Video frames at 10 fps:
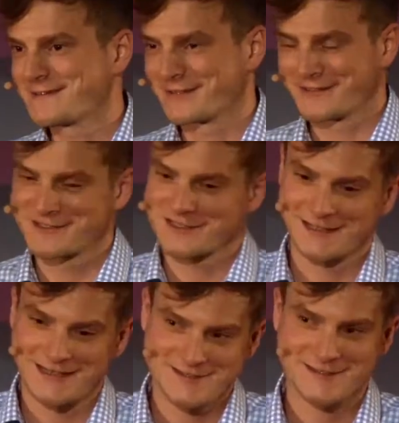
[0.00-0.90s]
are
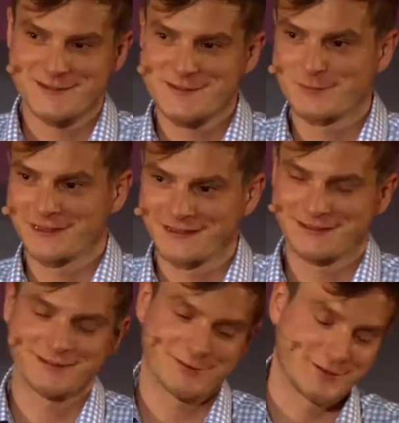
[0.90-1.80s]
digital assets,
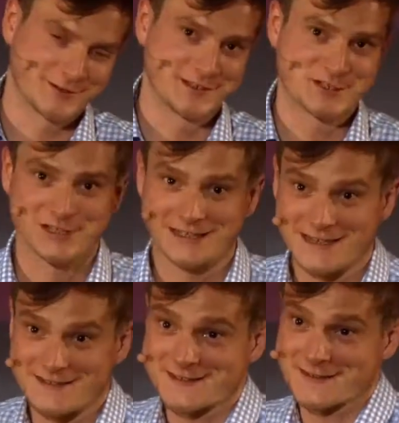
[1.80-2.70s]
but all digital
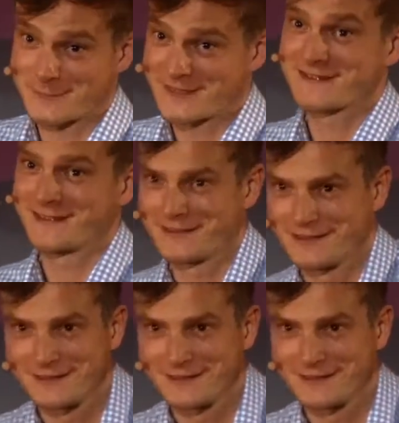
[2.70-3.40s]
assets are basically